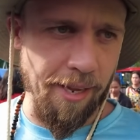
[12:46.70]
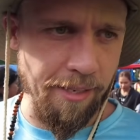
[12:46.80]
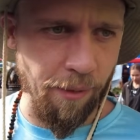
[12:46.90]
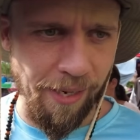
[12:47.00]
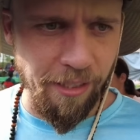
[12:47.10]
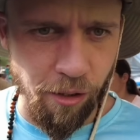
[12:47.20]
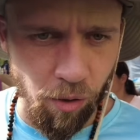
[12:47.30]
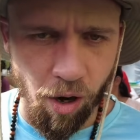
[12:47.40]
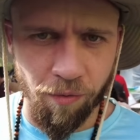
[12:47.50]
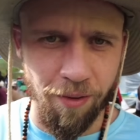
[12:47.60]
So as you
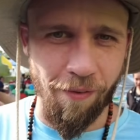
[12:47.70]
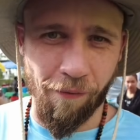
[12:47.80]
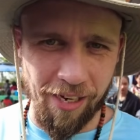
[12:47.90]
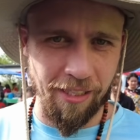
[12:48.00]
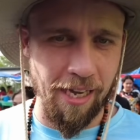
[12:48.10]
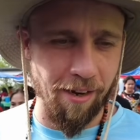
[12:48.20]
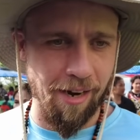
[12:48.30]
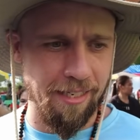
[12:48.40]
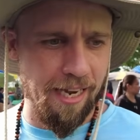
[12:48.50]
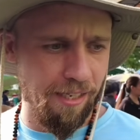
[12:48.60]
saw for the fish there,
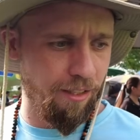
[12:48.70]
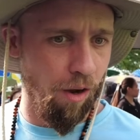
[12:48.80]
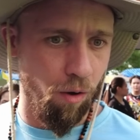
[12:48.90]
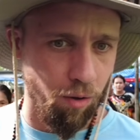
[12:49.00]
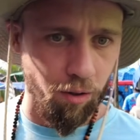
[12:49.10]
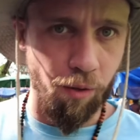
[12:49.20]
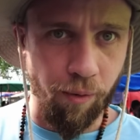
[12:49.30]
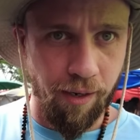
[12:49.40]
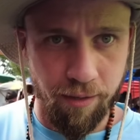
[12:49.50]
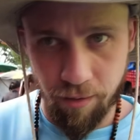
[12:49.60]
I say song
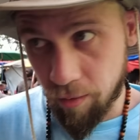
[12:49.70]
doa,